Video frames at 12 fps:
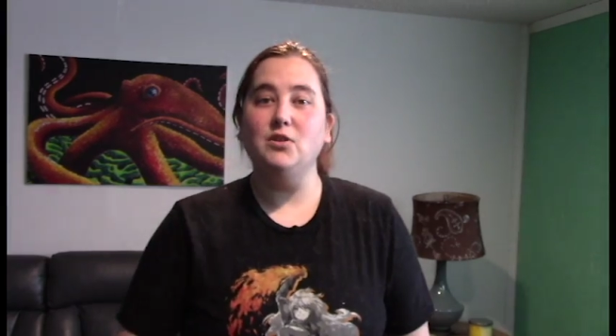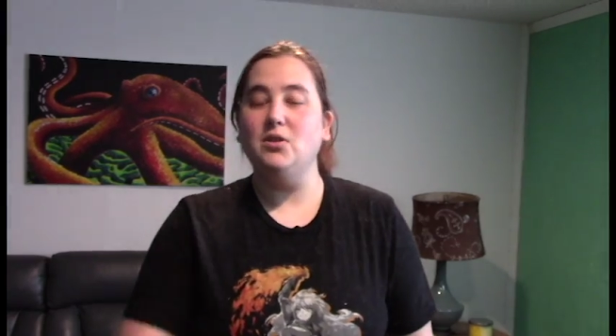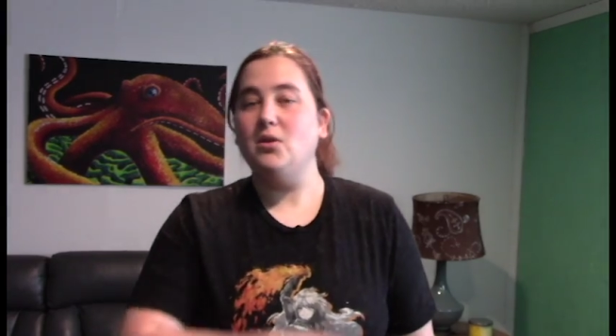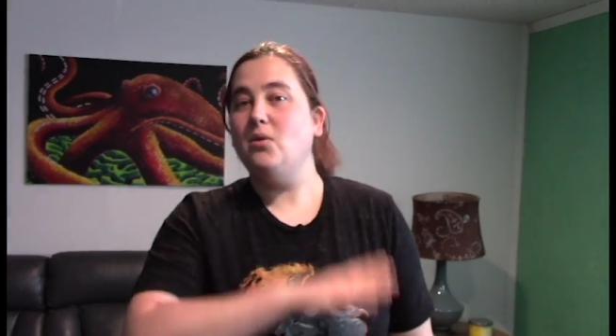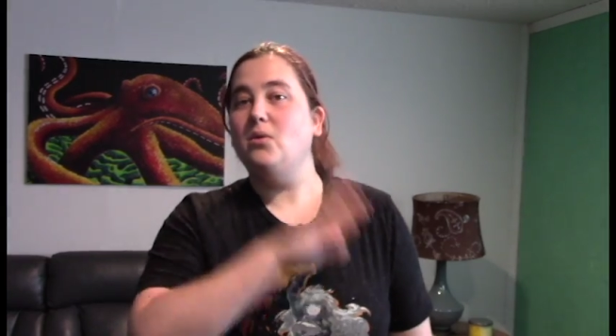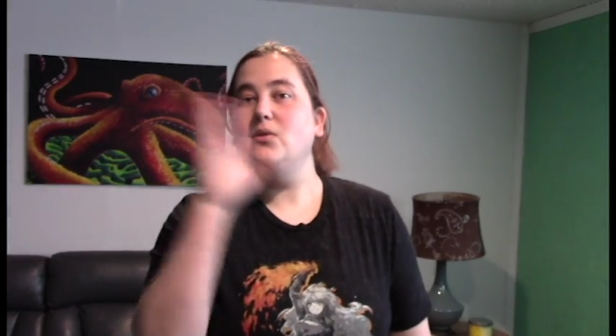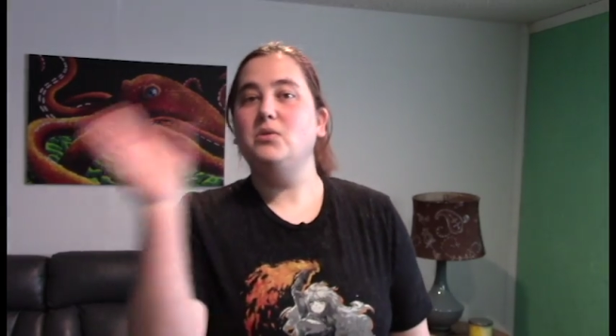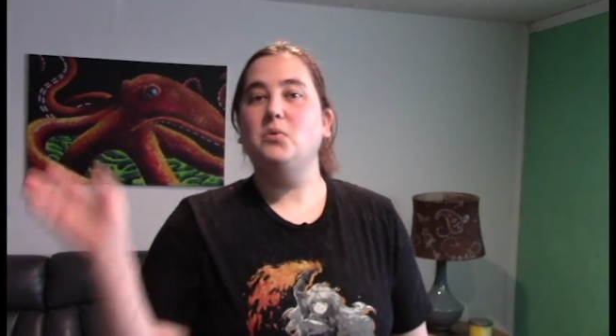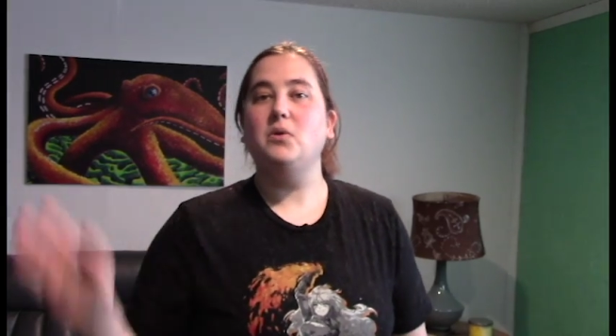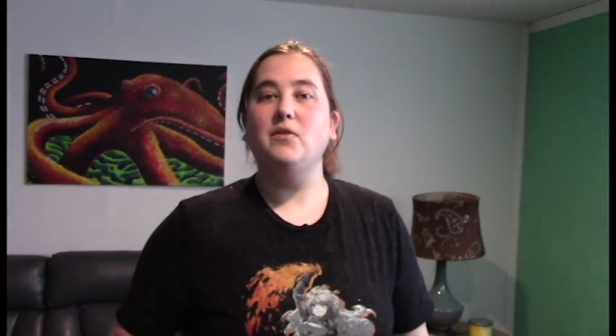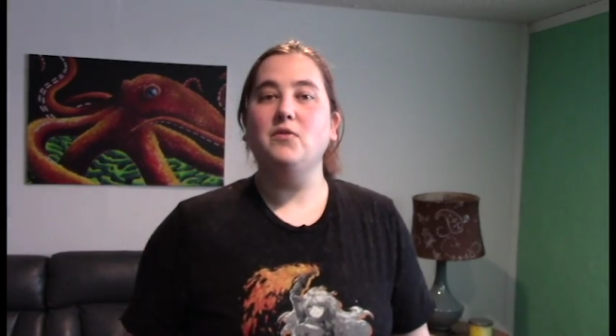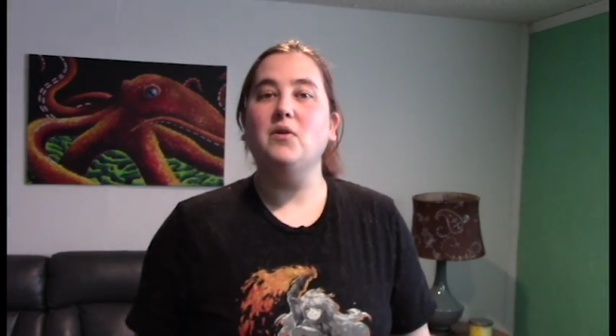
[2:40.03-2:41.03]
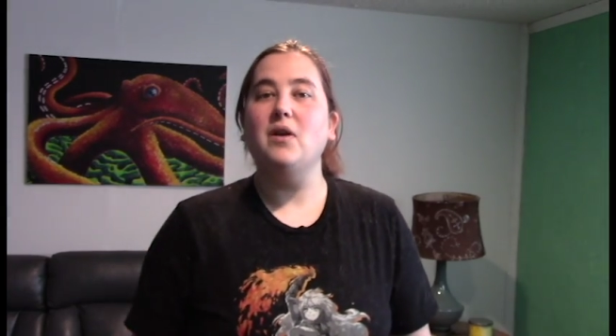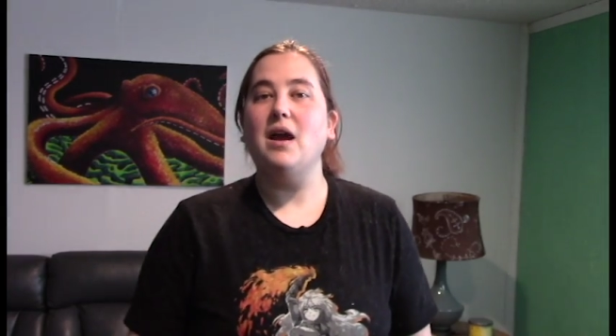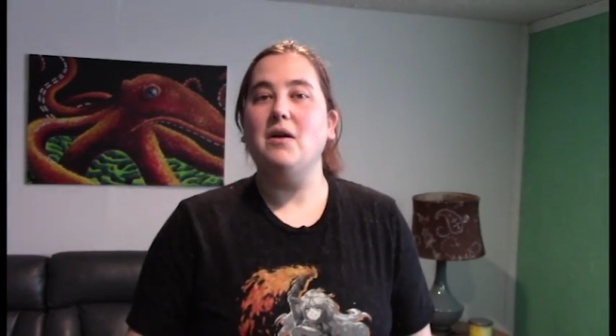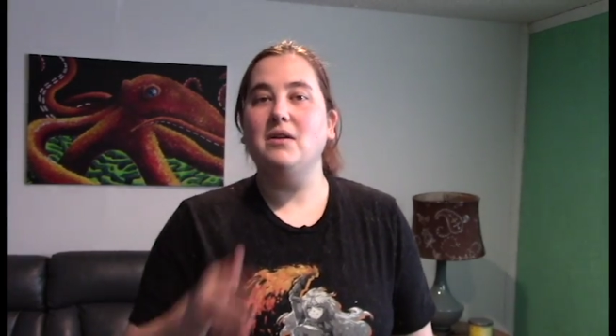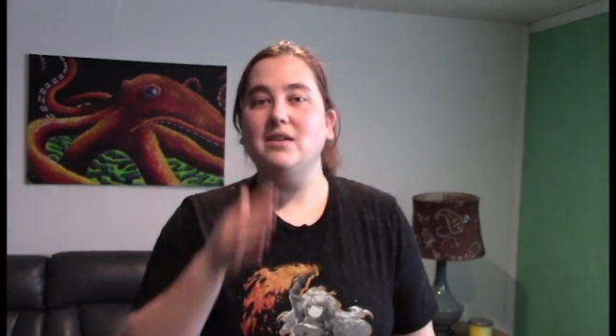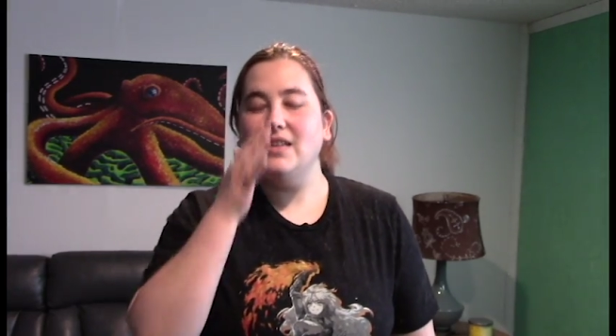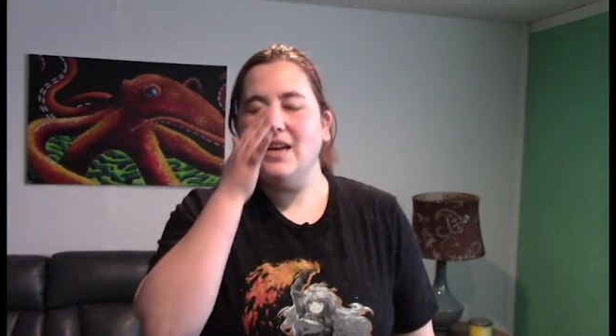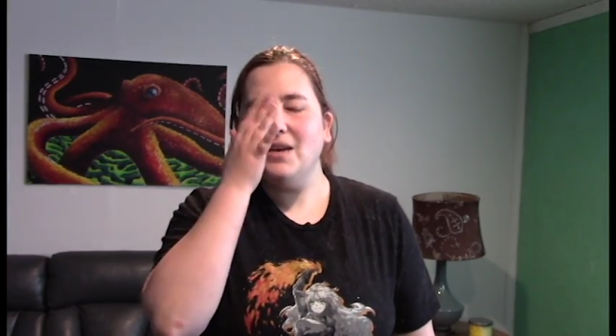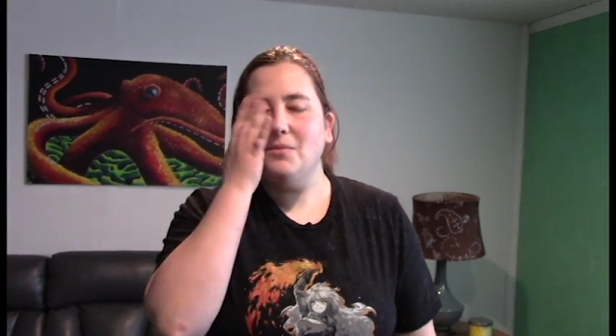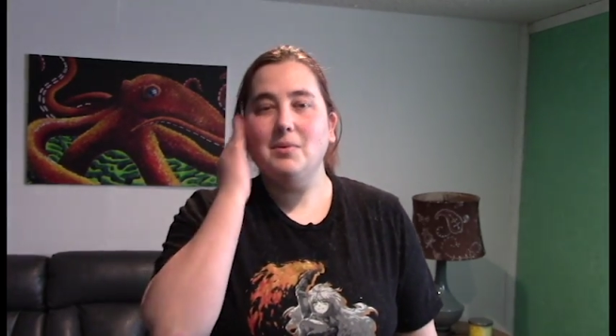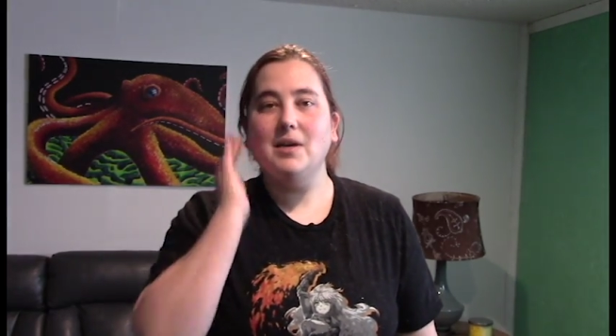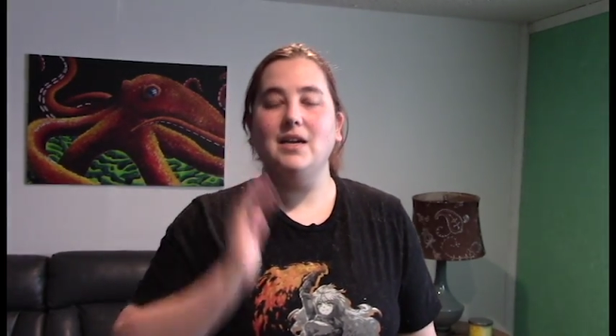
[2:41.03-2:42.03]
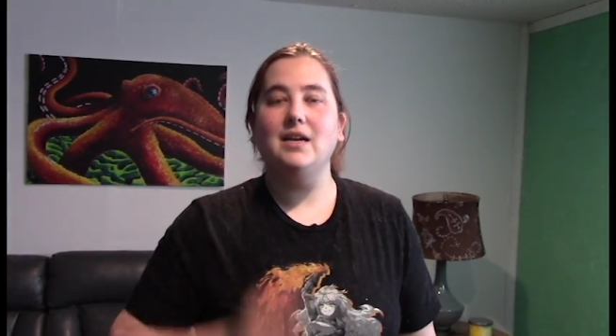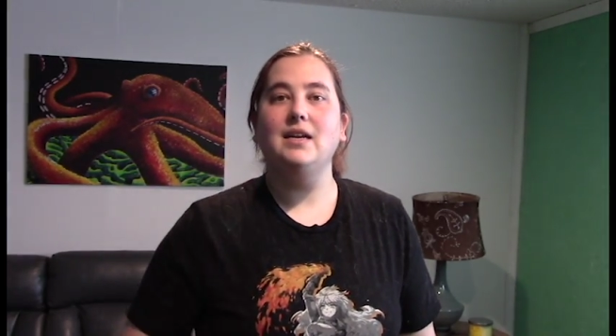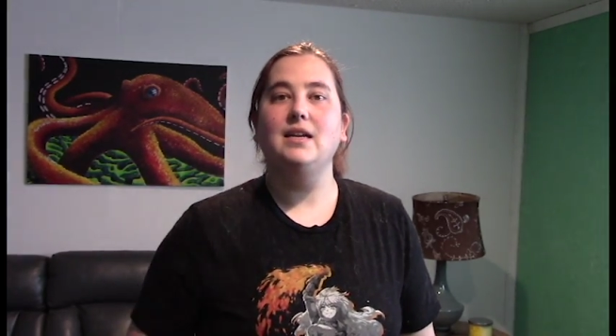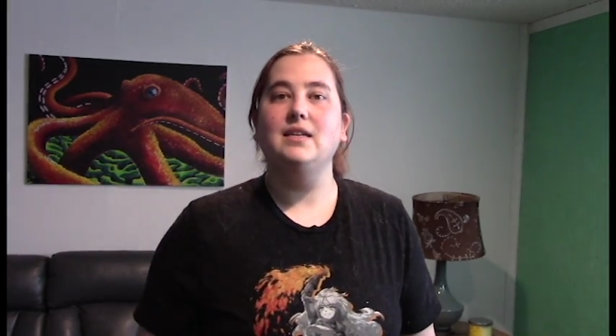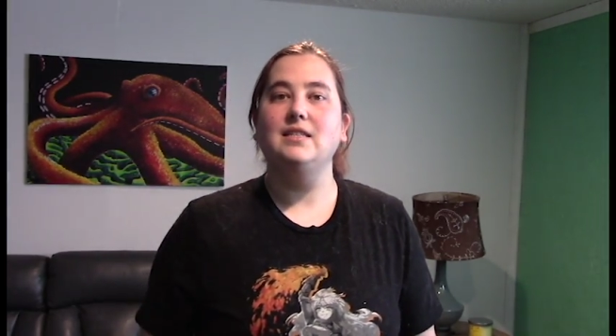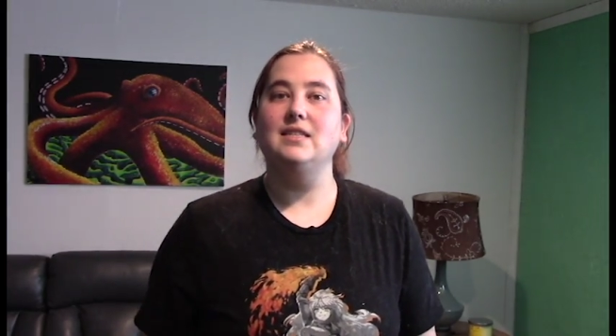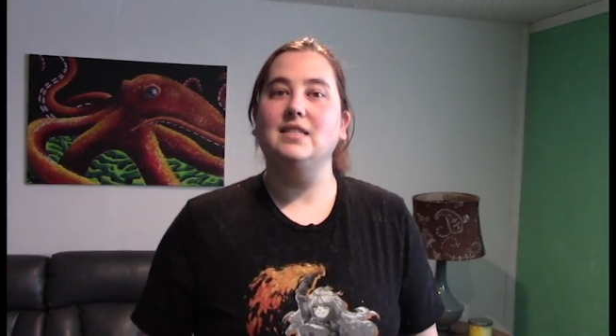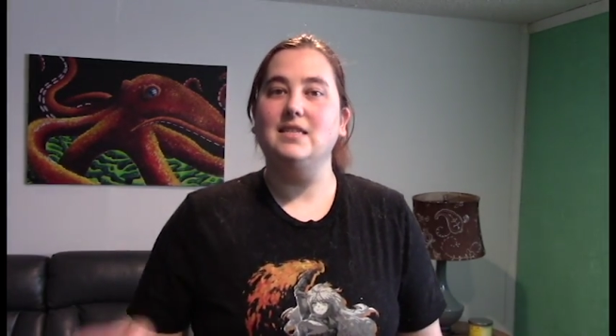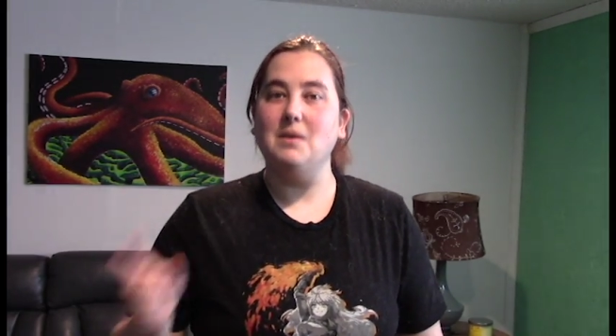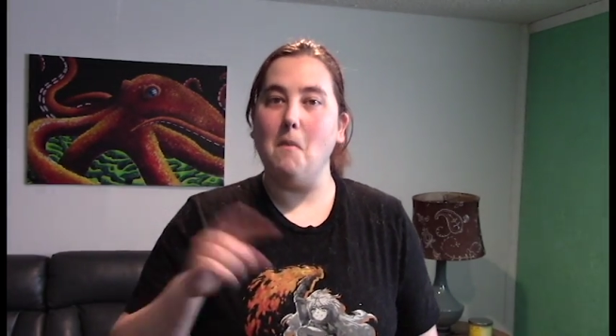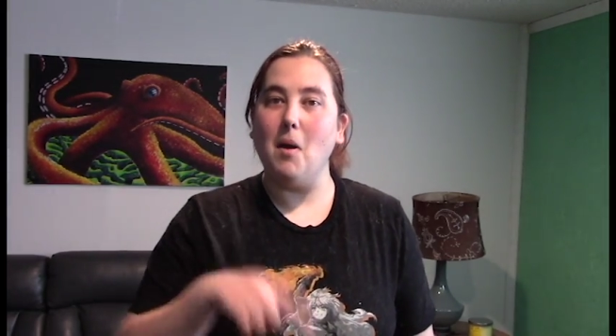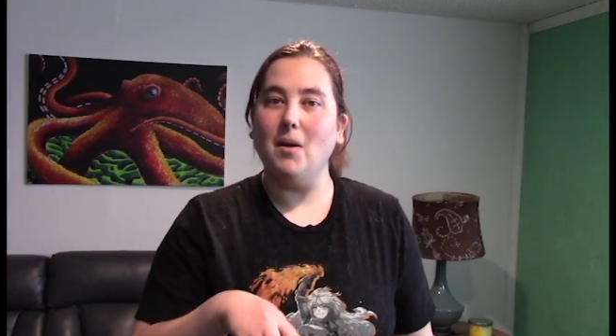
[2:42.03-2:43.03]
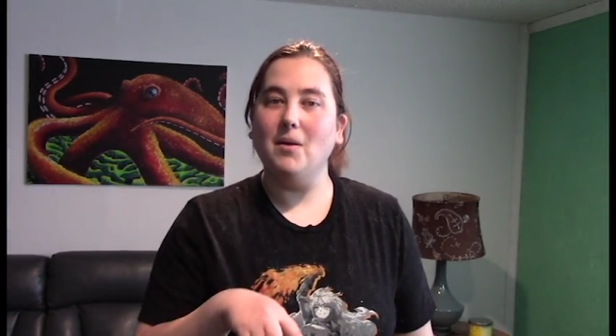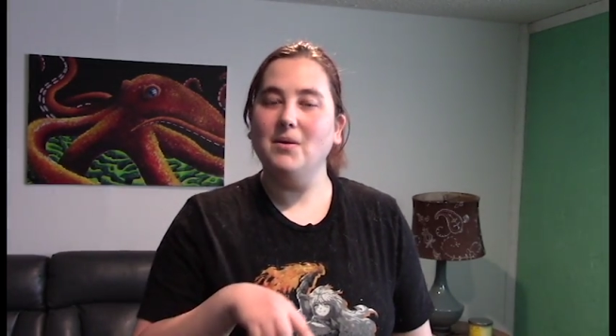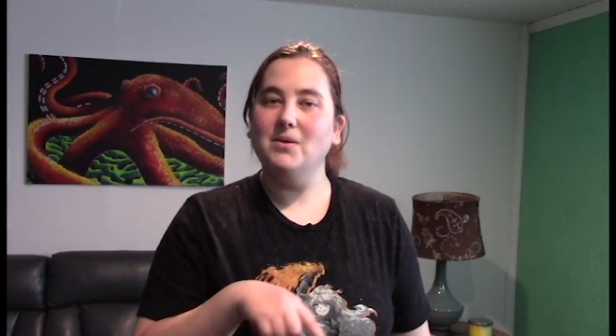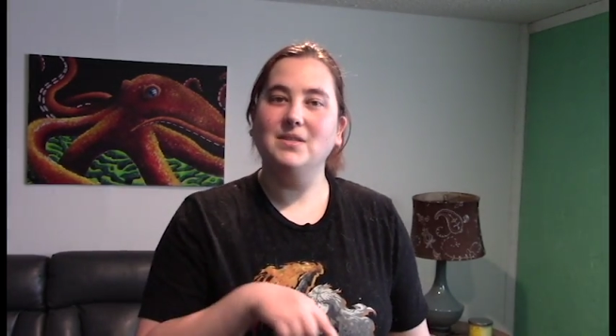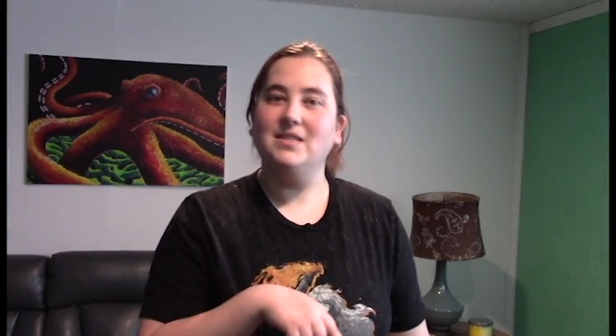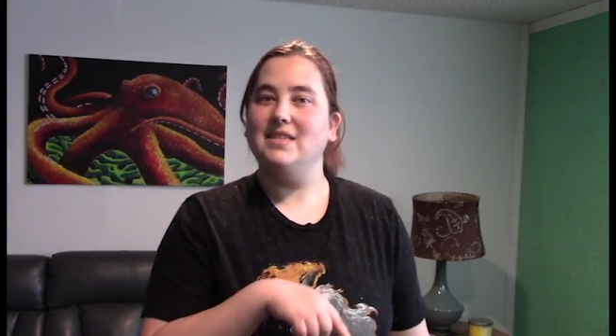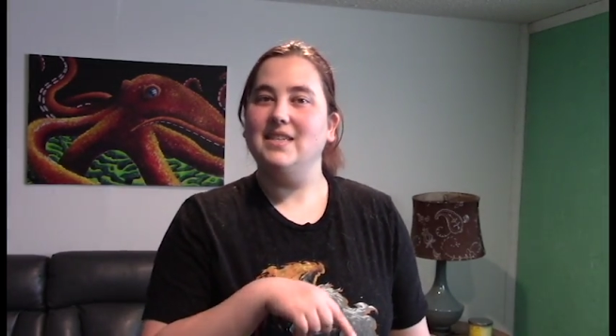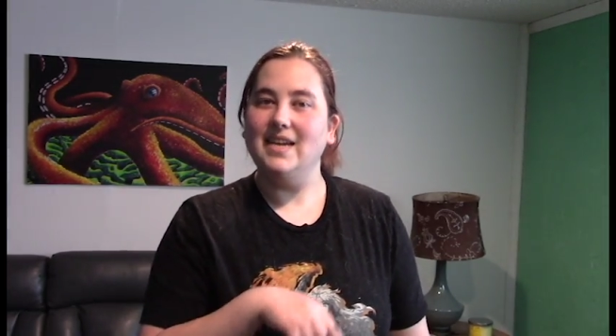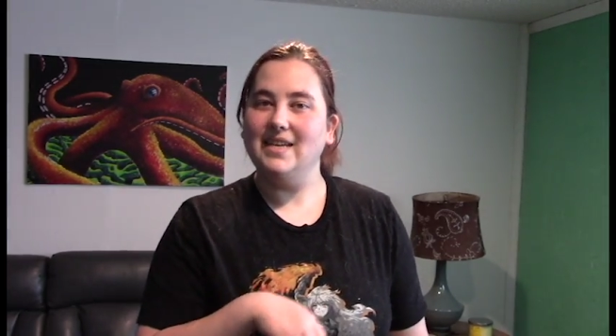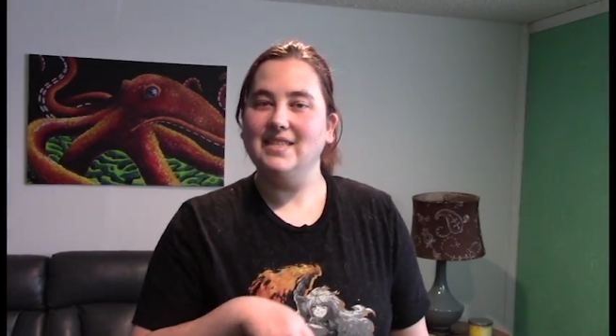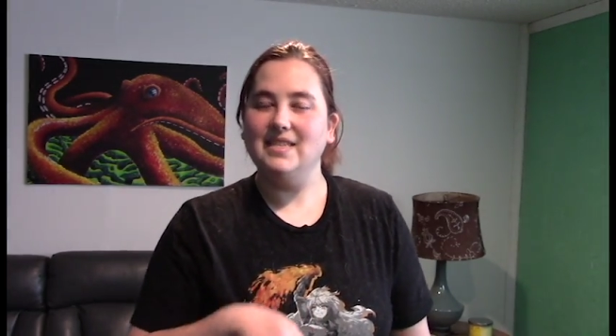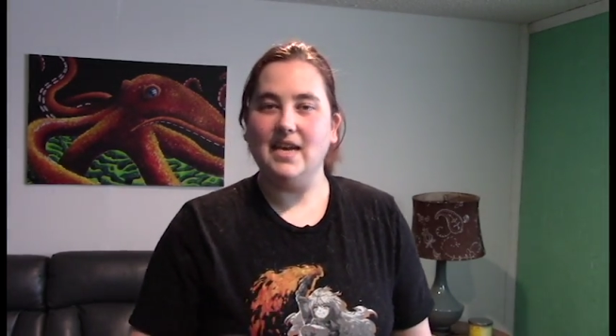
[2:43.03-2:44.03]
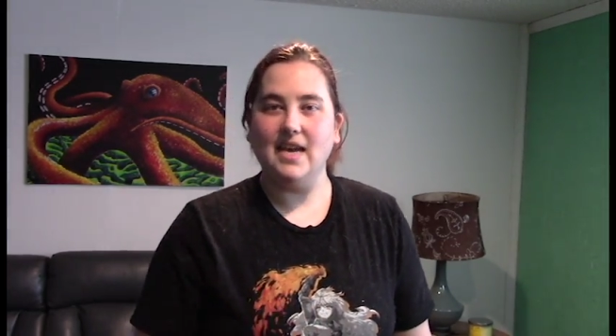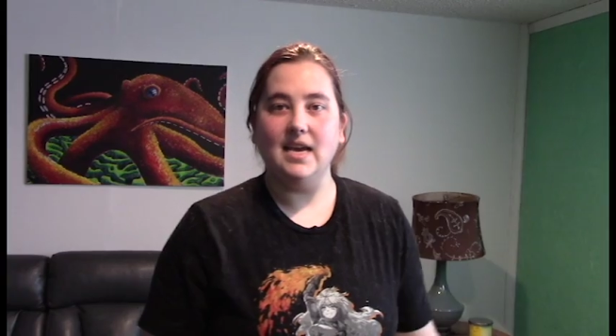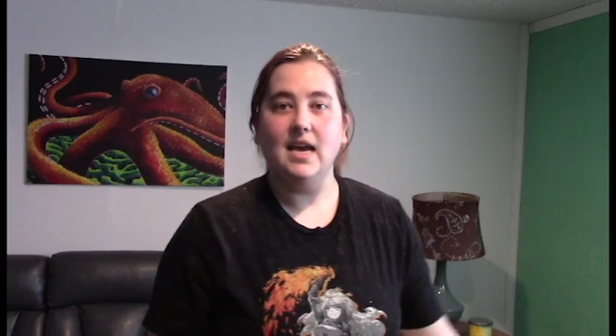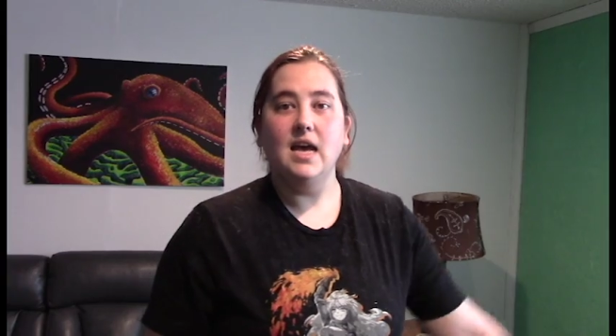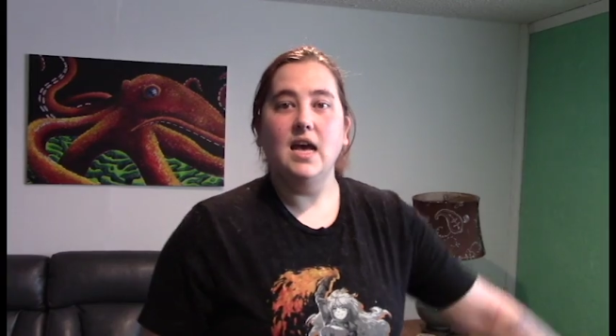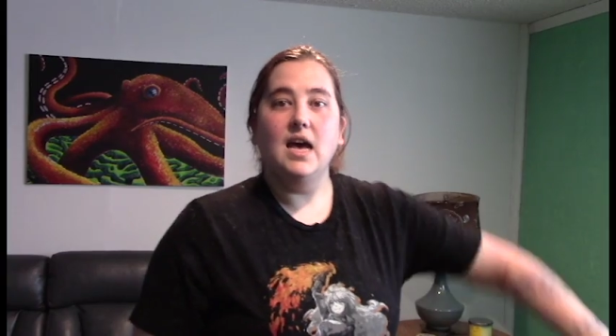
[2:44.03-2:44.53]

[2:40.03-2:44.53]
the whole 24-hour time period, it's then tomorrow's the next day.